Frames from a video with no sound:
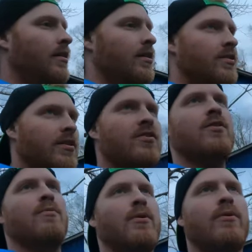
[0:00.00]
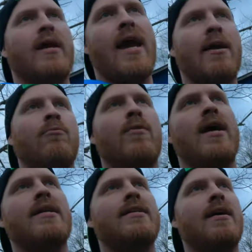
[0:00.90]
So the Subaru can
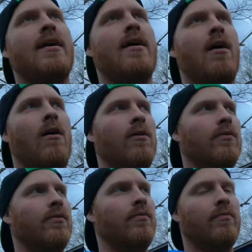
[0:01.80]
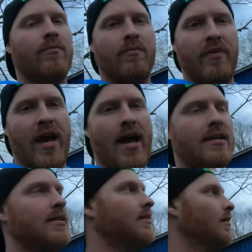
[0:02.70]
wait on
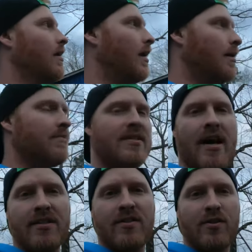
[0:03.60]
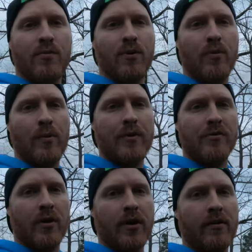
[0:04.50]
that. And besides the Subaru, when we
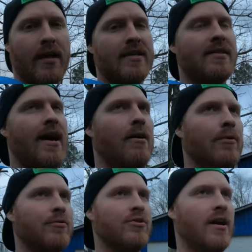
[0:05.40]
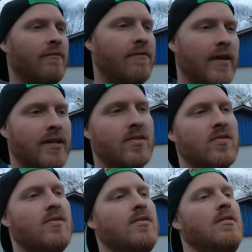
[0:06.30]
was working on last night, we were trying to
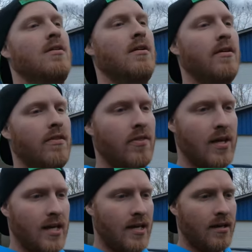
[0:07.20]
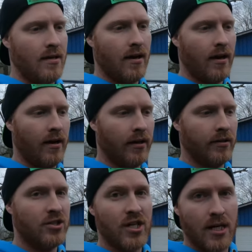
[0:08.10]
fix the uh,
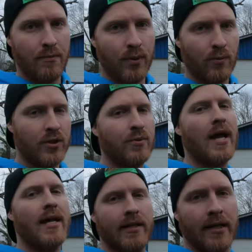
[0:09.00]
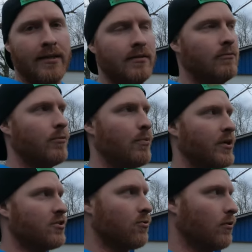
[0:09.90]
Jeep, which we got done. We put
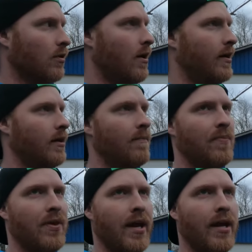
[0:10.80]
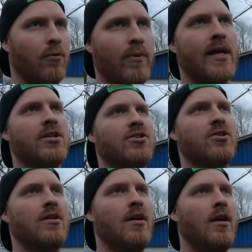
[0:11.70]
a snorkel on it and a
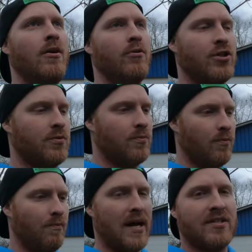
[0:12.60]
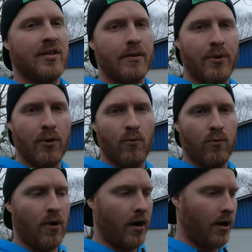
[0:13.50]
winch. We just basically put a,
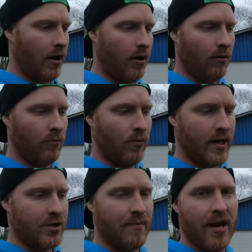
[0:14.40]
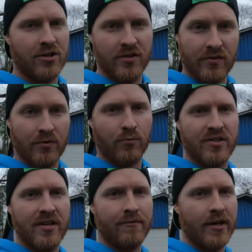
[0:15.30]
uh, a winch mount, which is a
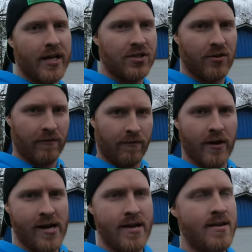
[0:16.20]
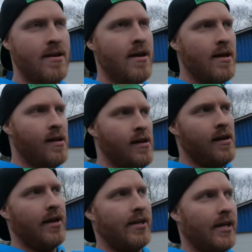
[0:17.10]
receiver hitch on the front,
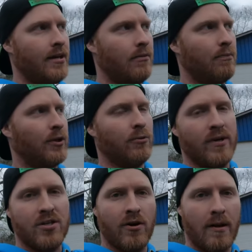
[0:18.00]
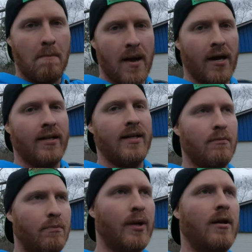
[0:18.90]
and then put the winch on it, mounted
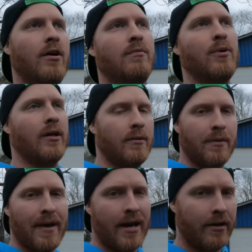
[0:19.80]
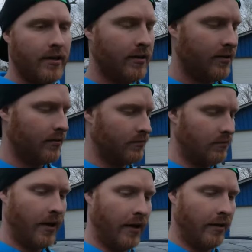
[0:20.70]
it, put it, hook, plugged up the battery.
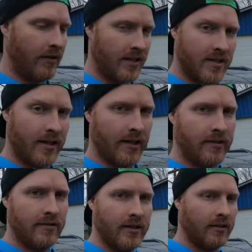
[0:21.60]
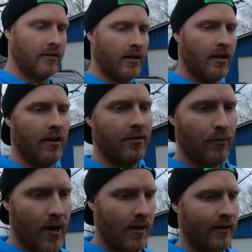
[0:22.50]
Uh, thanks to Dylan. Dylan did all the
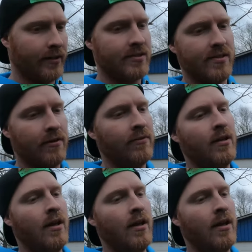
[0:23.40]
wiring and stuff.